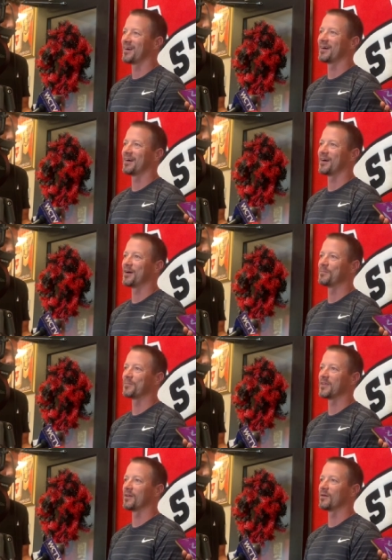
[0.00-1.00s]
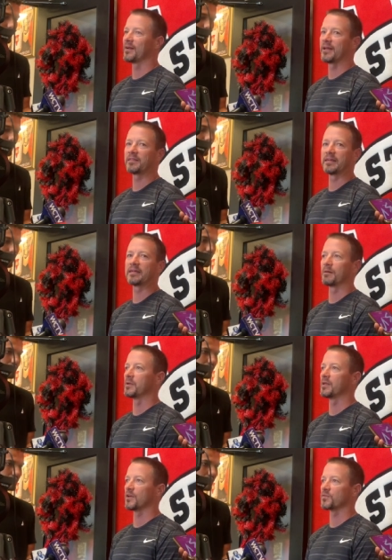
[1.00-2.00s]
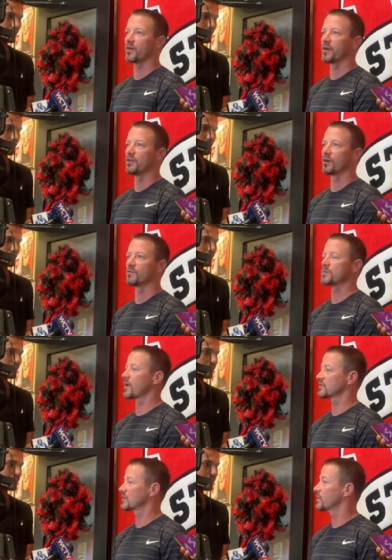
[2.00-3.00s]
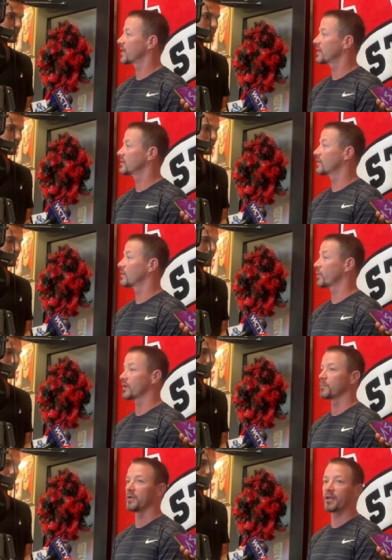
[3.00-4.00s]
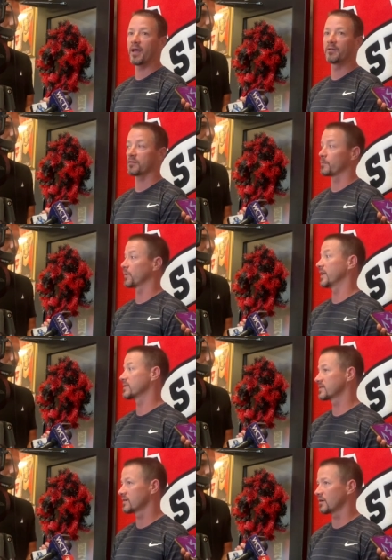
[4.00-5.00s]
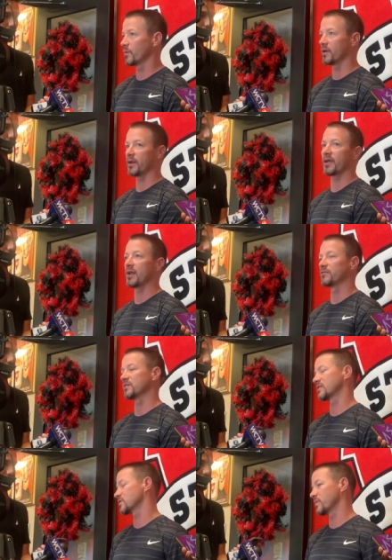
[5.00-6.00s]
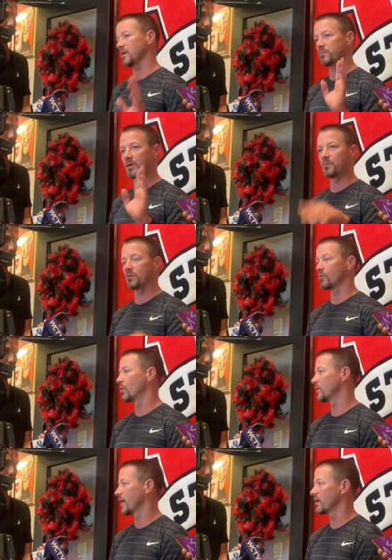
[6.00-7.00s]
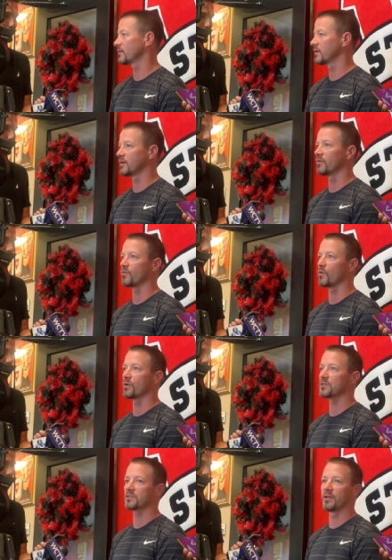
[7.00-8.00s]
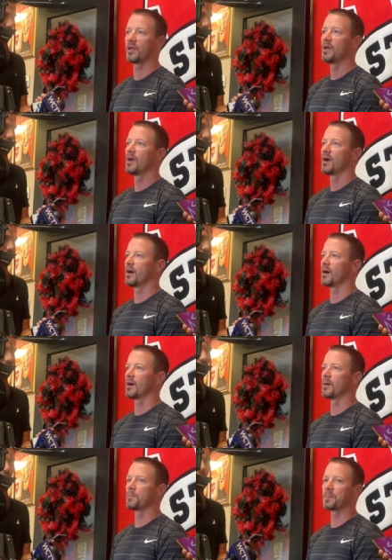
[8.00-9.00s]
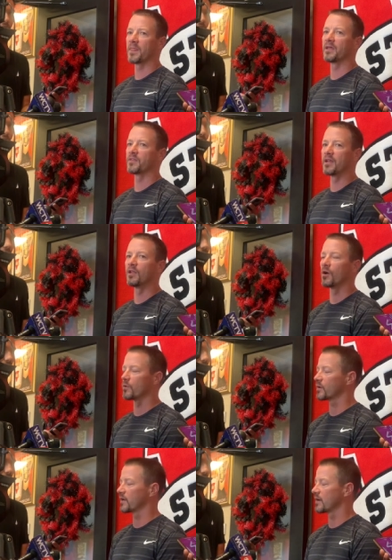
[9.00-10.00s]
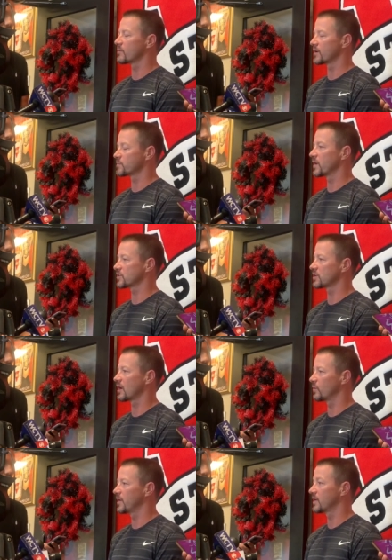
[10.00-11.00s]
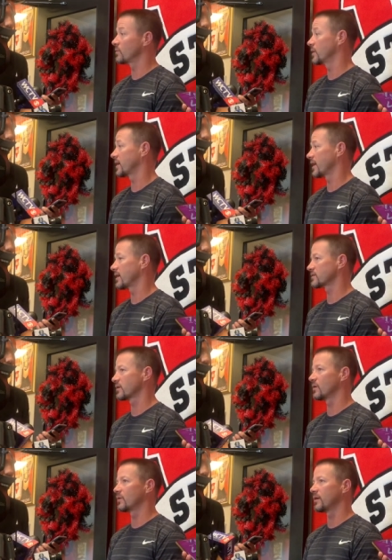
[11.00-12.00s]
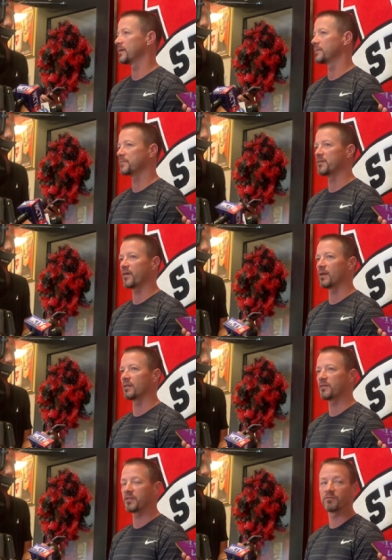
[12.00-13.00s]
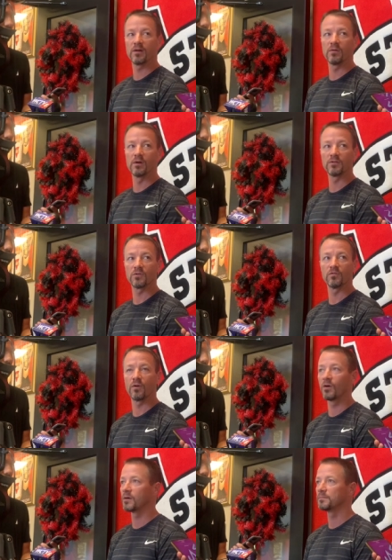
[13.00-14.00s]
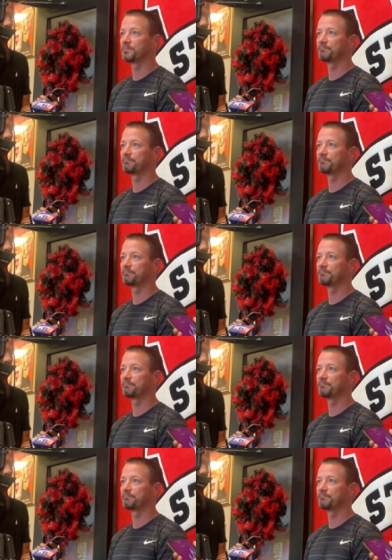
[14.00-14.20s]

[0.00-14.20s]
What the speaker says: You know, and I think coming in, I was very nervous about some of that. You know, are we going to be kind of complacent? Are we going to kind of just expect people to roll down, you know, for us? And they know that we're going to get everybody's best shot week in, week out. So they've handled it, I think, very well so far.